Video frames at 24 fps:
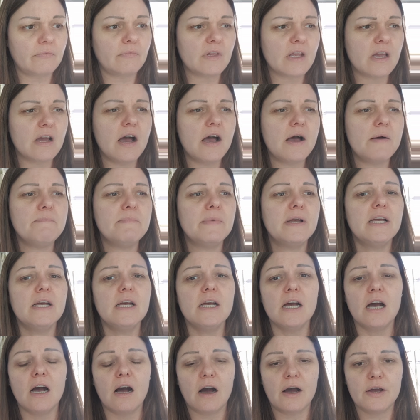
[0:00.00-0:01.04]

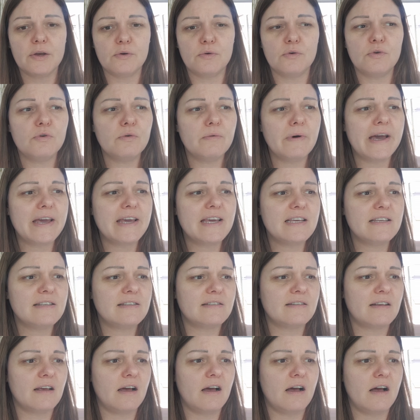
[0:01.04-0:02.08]
I
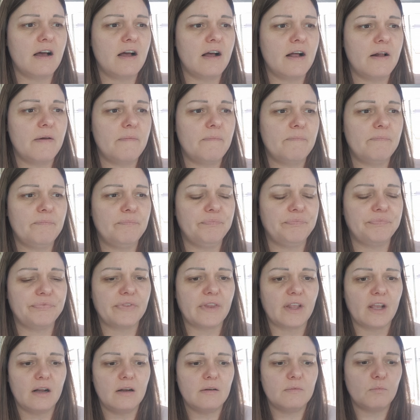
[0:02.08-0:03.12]
always, when
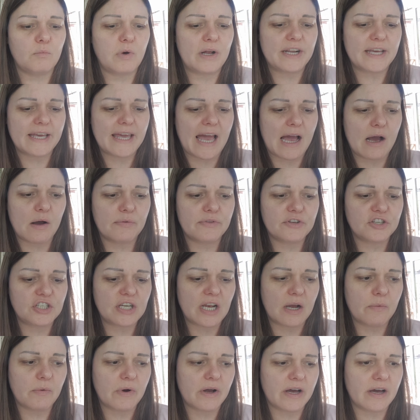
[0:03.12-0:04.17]
I get out the
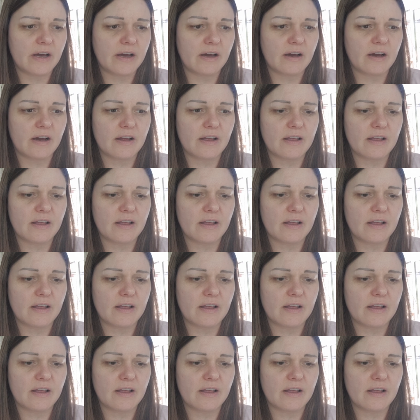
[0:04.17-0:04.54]
shower,